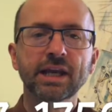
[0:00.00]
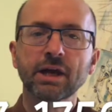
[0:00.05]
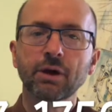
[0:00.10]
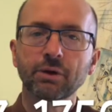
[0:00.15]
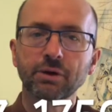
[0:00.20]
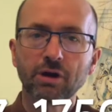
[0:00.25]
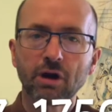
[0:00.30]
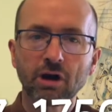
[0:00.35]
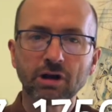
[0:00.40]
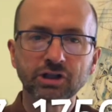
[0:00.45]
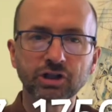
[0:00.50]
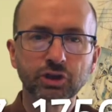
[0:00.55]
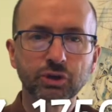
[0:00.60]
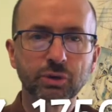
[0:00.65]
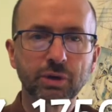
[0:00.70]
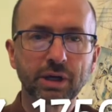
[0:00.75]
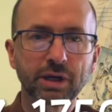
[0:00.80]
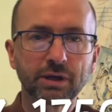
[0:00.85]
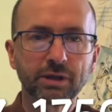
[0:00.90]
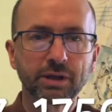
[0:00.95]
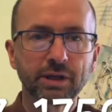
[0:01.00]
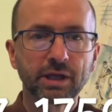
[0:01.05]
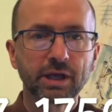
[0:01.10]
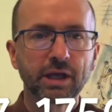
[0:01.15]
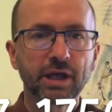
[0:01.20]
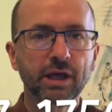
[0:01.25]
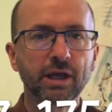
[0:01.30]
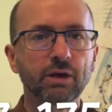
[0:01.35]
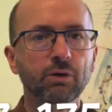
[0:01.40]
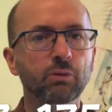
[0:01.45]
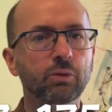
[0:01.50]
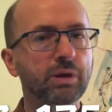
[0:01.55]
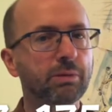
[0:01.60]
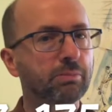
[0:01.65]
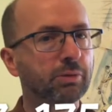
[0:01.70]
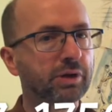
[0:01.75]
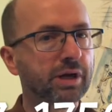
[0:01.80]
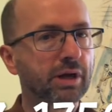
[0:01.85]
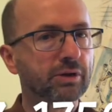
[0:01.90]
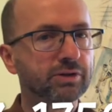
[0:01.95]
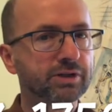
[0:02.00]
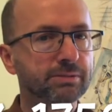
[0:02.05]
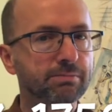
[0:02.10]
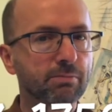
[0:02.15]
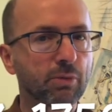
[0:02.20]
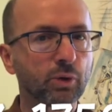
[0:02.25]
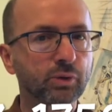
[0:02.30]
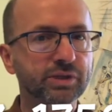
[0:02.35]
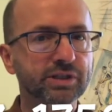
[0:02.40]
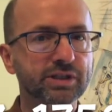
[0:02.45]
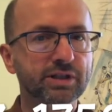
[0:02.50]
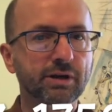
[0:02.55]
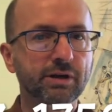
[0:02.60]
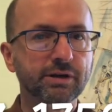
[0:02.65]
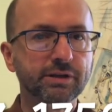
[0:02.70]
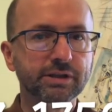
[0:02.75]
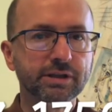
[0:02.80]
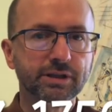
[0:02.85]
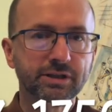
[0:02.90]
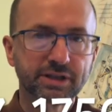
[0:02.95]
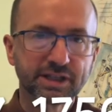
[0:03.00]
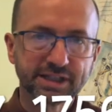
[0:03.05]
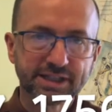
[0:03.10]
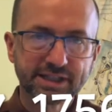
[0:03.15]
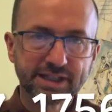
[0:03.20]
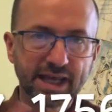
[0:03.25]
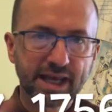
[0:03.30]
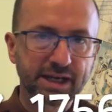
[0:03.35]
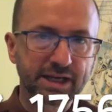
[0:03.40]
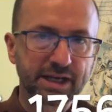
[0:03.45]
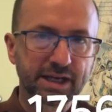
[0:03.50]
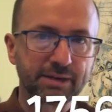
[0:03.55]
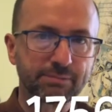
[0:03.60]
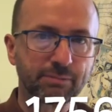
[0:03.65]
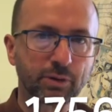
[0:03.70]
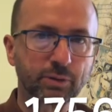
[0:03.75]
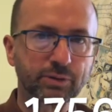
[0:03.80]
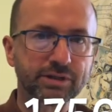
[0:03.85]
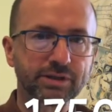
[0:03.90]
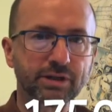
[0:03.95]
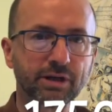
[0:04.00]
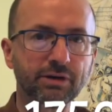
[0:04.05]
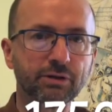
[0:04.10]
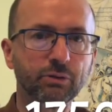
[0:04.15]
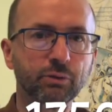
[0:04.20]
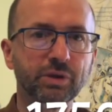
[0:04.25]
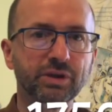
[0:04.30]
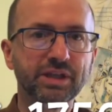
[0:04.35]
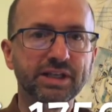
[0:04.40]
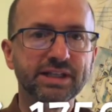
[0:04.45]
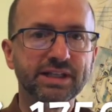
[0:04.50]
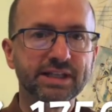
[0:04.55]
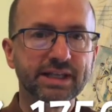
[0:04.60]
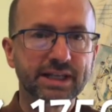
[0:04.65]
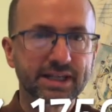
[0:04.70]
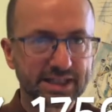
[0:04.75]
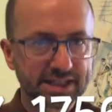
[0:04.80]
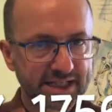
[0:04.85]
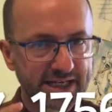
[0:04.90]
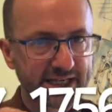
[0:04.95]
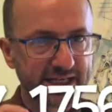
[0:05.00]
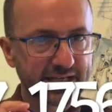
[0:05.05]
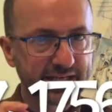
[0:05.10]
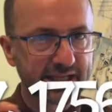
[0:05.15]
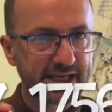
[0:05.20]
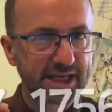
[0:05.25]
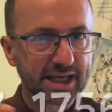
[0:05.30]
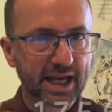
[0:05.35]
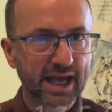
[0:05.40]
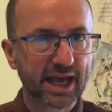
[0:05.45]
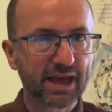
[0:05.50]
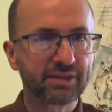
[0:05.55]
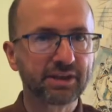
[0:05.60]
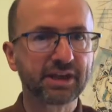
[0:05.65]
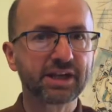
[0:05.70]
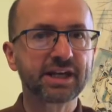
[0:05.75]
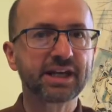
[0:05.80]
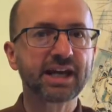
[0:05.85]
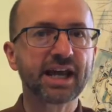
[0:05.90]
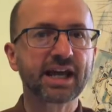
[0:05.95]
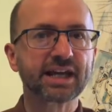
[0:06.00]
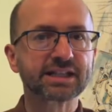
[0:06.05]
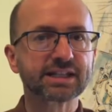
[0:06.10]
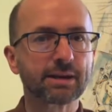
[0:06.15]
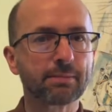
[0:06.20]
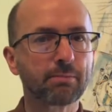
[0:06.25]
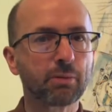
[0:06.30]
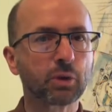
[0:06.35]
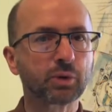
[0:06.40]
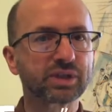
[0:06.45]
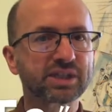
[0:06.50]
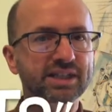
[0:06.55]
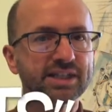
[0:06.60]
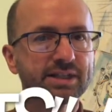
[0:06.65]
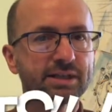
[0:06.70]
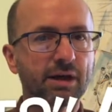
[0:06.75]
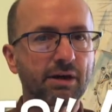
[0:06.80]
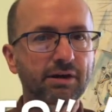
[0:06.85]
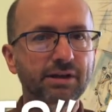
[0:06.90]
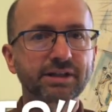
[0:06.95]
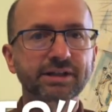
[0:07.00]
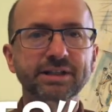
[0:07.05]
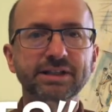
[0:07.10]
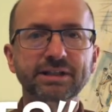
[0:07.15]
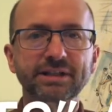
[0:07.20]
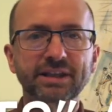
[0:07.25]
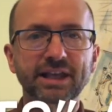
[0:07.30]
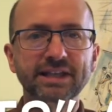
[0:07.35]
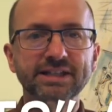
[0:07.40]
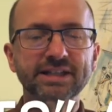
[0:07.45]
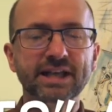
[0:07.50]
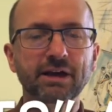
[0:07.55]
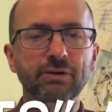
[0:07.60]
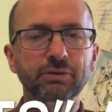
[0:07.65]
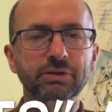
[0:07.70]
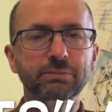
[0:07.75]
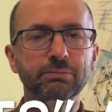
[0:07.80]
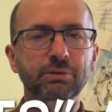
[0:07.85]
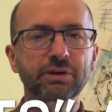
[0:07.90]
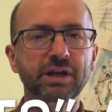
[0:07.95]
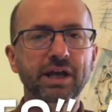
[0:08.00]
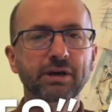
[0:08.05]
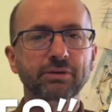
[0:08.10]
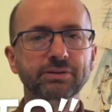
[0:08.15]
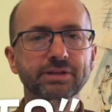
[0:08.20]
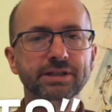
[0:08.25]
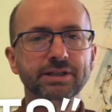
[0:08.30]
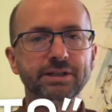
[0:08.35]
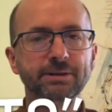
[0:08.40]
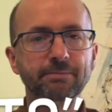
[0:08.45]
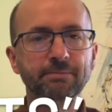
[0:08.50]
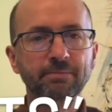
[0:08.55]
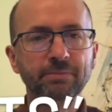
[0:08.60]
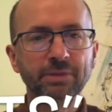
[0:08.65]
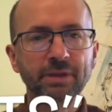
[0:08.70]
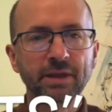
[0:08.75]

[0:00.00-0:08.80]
Now in Austria, we pronounce Mozart, the Z in Mozart, with a T and then an S. Mozart, that's how it was pronounced.